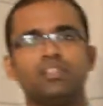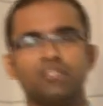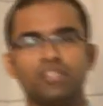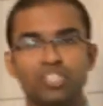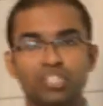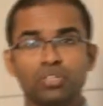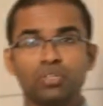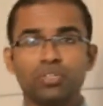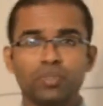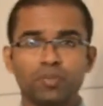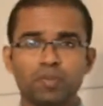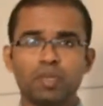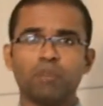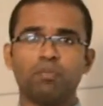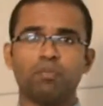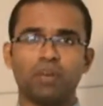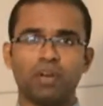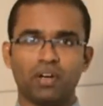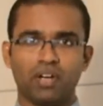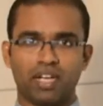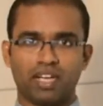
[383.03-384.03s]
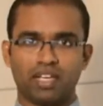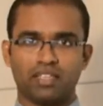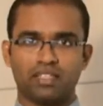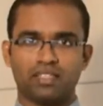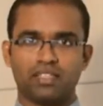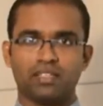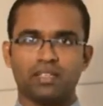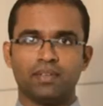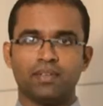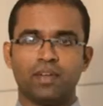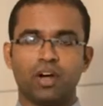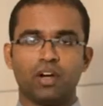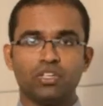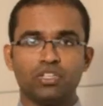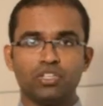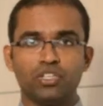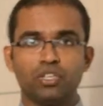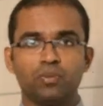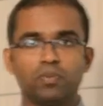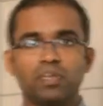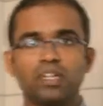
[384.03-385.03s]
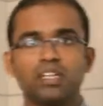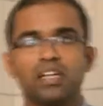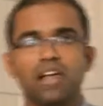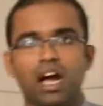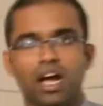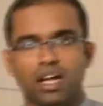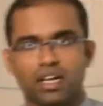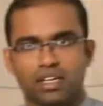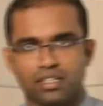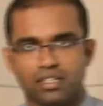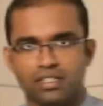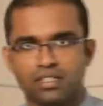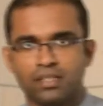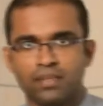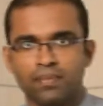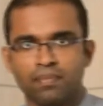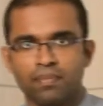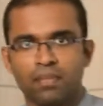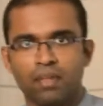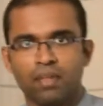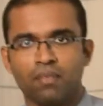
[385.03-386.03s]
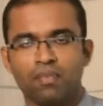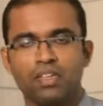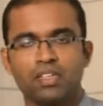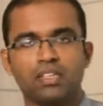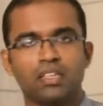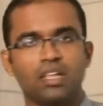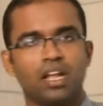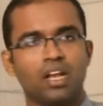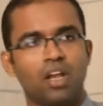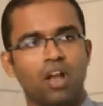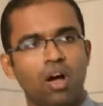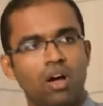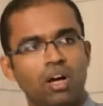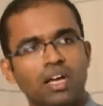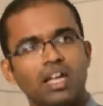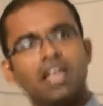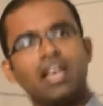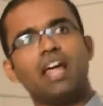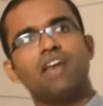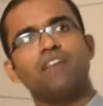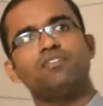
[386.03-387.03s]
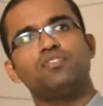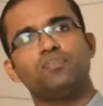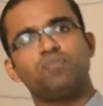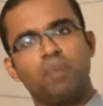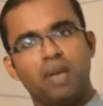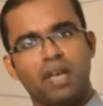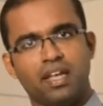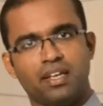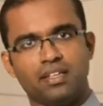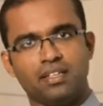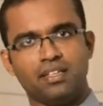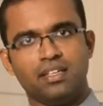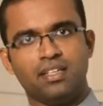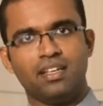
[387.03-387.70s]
durable products or durable cars with a longer lifespan,